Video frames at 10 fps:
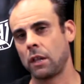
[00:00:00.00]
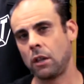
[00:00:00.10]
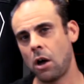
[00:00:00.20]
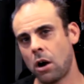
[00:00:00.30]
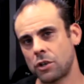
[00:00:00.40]

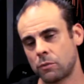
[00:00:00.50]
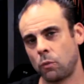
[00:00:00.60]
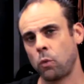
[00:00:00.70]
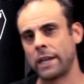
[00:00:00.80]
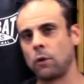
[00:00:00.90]
large,
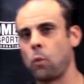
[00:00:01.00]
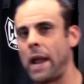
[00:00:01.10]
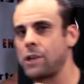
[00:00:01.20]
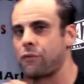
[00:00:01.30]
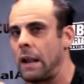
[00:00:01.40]

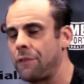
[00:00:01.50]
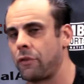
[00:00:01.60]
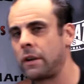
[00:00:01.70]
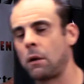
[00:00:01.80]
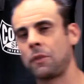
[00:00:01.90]
weight
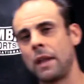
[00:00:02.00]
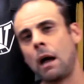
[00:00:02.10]
transfer in here with an